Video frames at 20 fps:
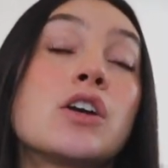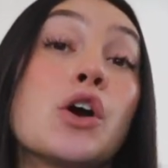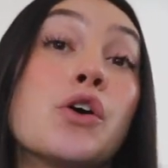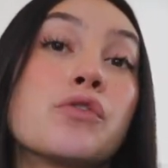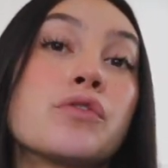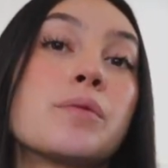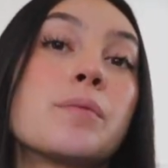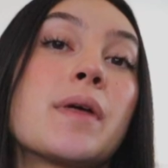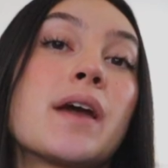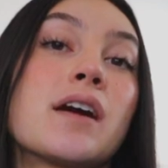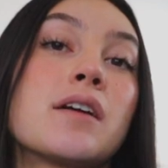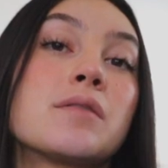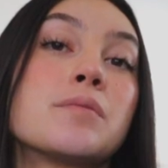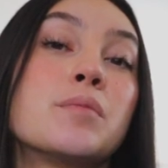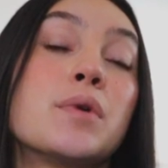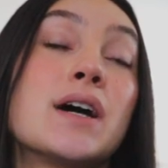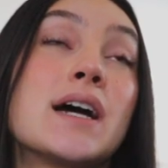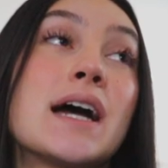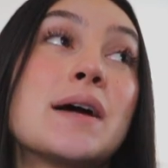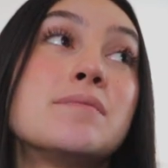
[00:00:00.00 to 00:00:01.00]
go from there.
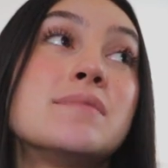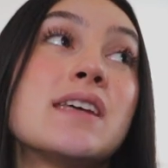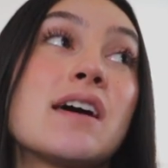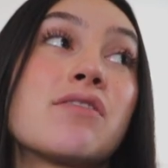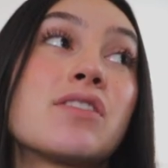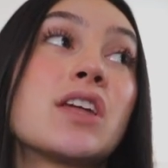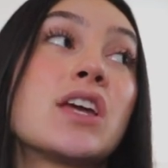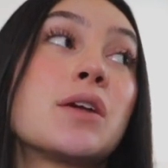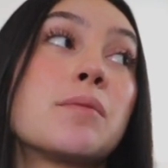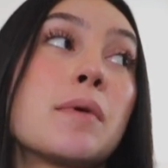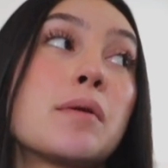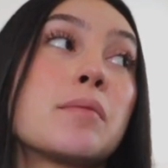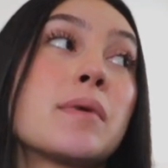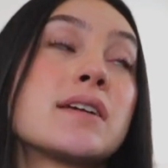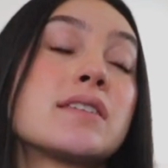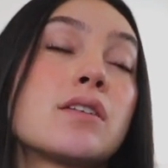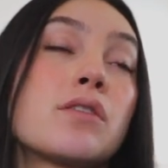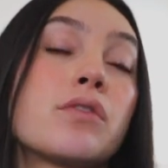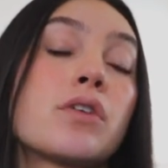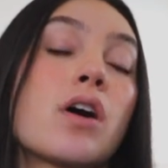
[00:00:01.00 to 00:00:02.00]
But I'm definitely gonna make
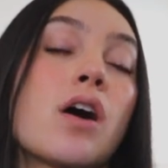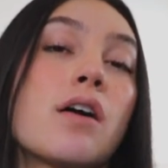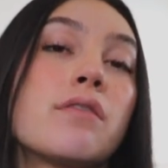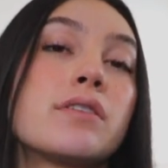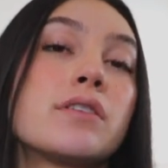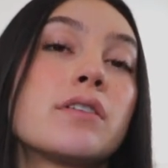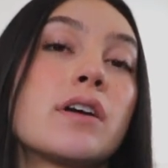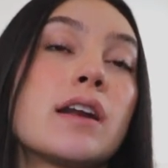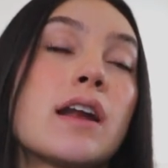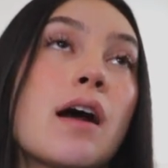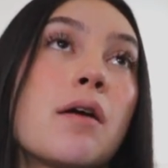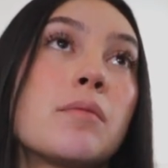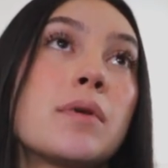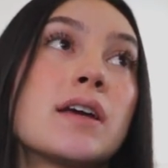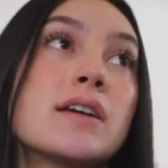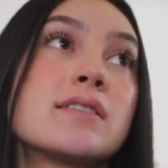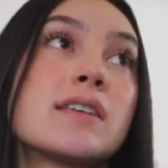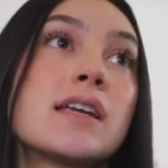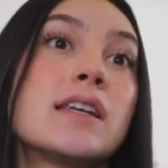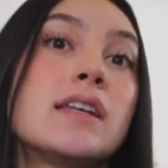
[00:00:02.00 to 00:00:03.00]
myself a coffee right now
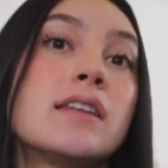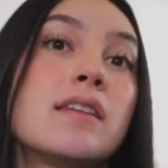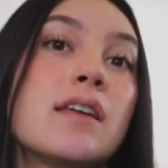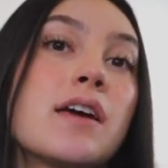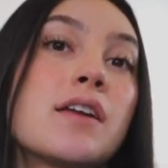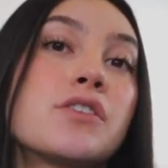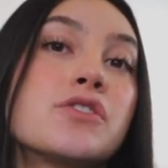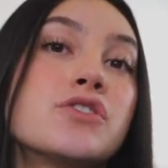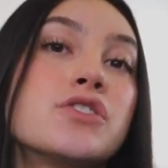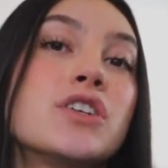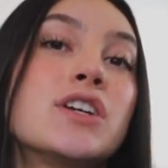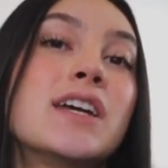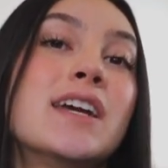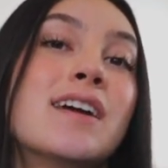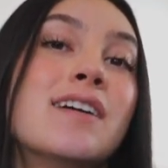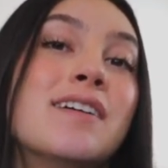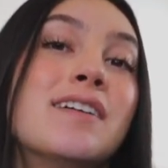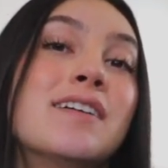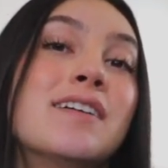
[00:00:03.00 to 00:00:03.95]
because I need the energy.